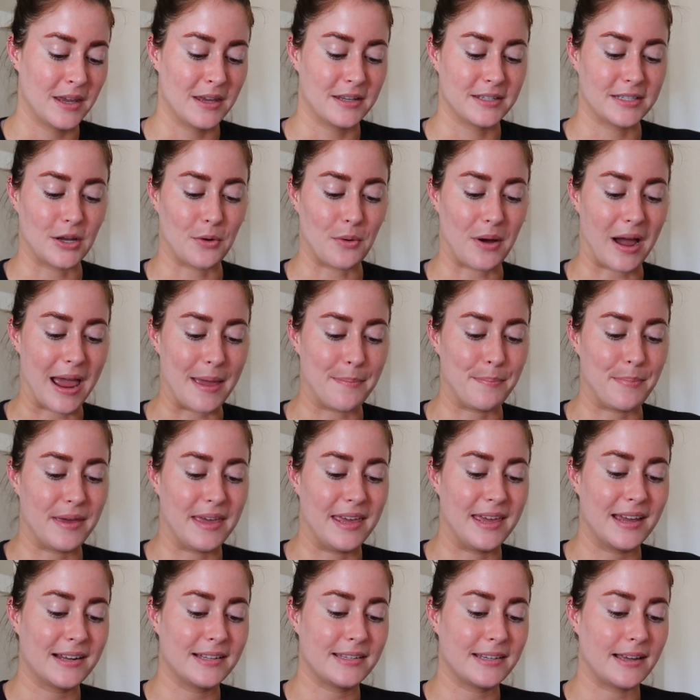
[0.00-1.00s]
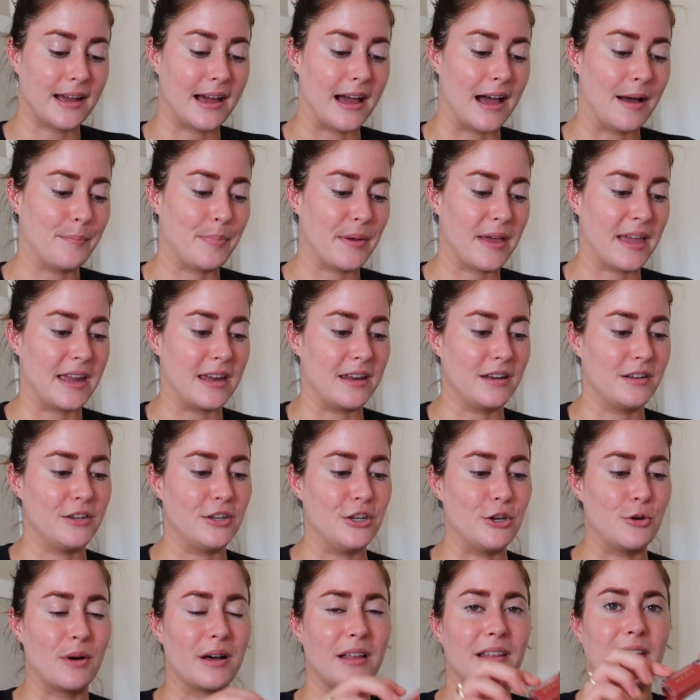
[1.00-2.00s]
So I picked up a
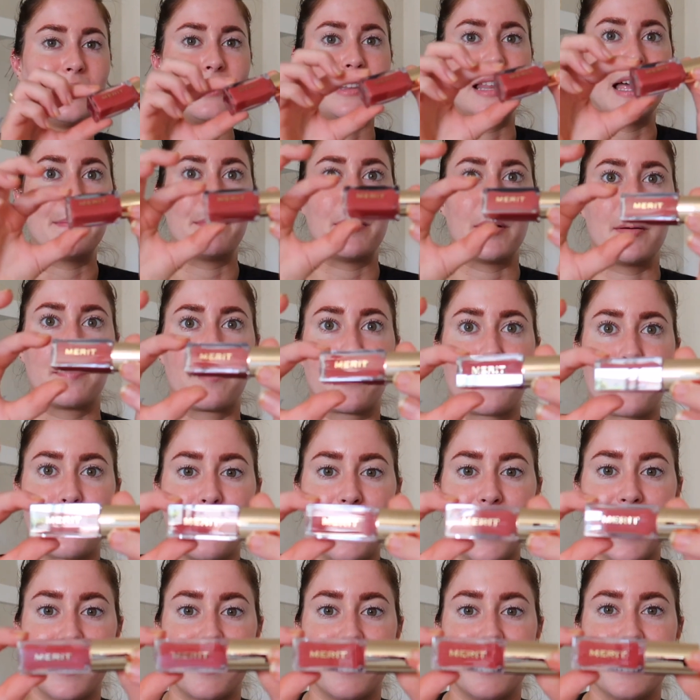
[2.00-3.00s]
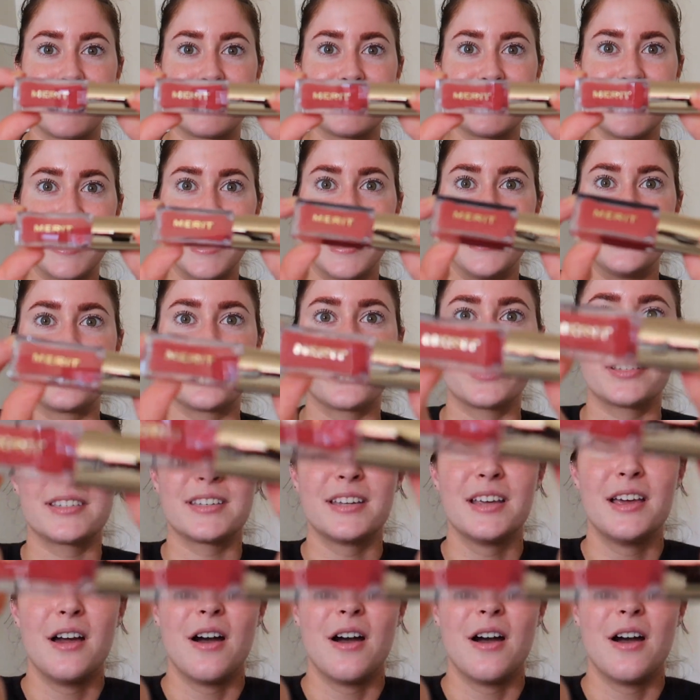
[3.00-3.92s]
new lip product, and just